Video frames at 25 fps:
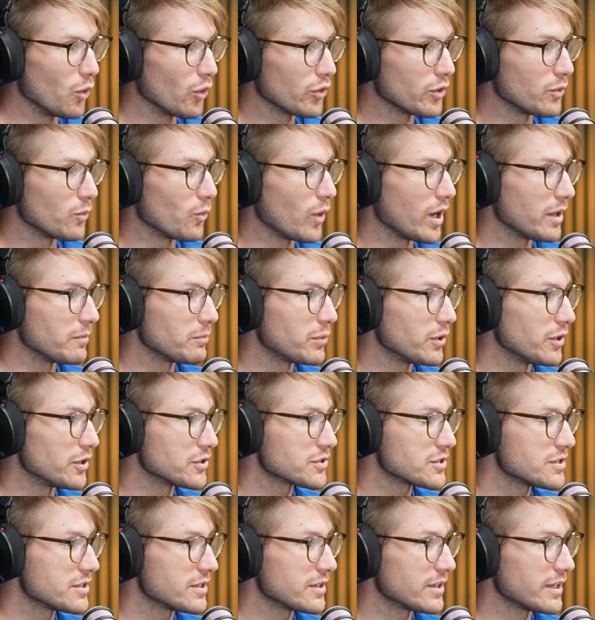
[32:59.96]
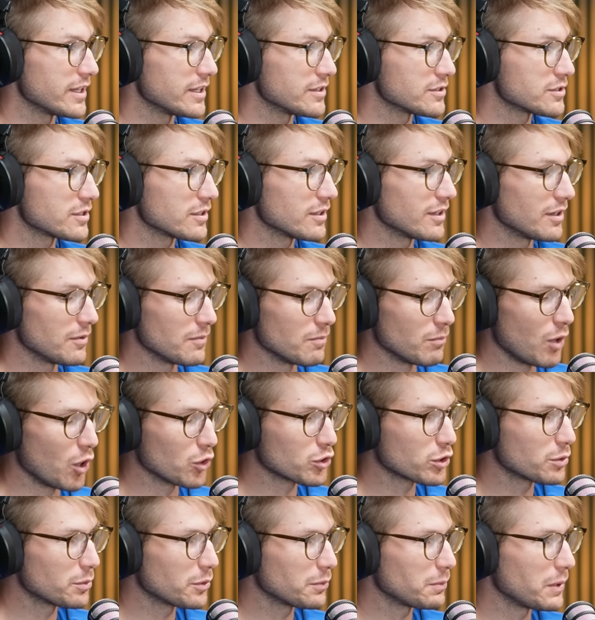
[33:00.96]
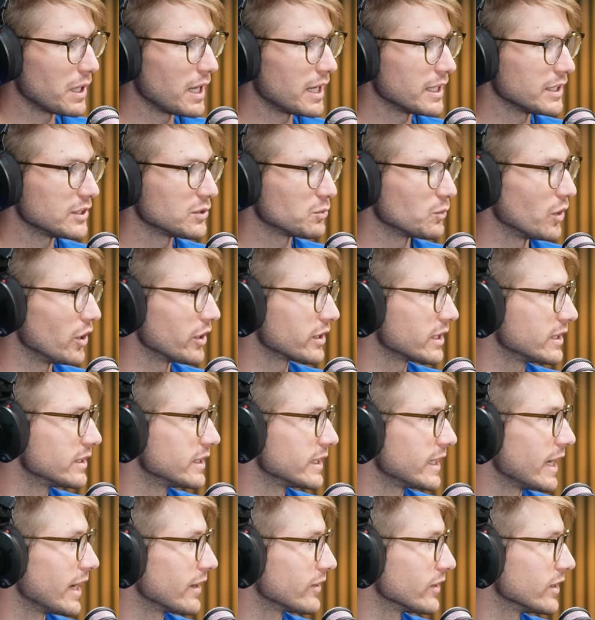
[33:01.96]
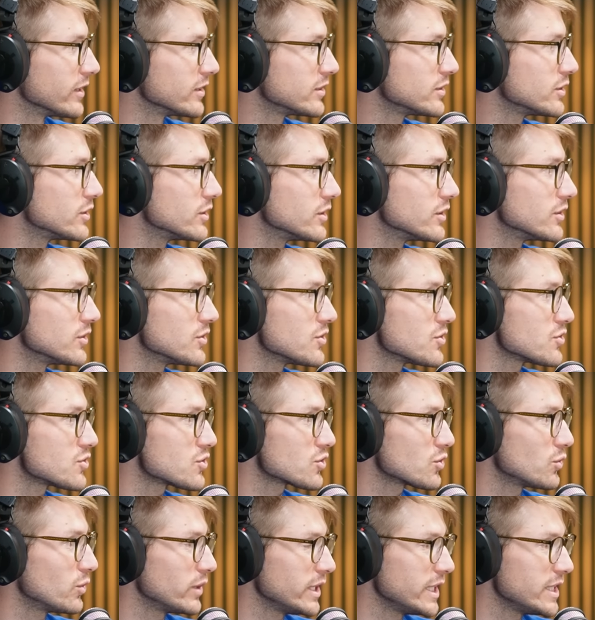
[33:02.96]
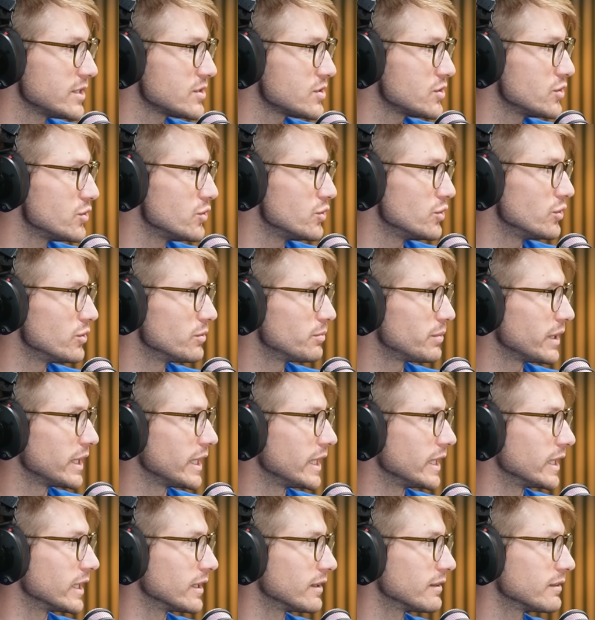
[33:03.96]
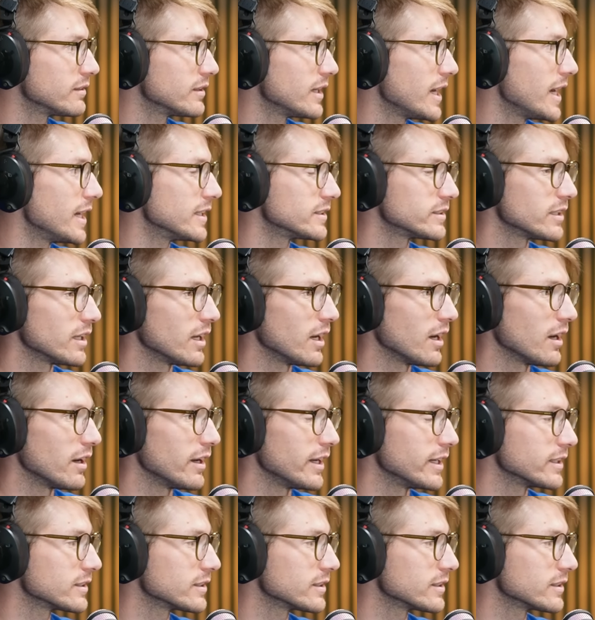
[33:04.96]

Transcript: more than one person. There's multiple parties working together to squeeze you, being S R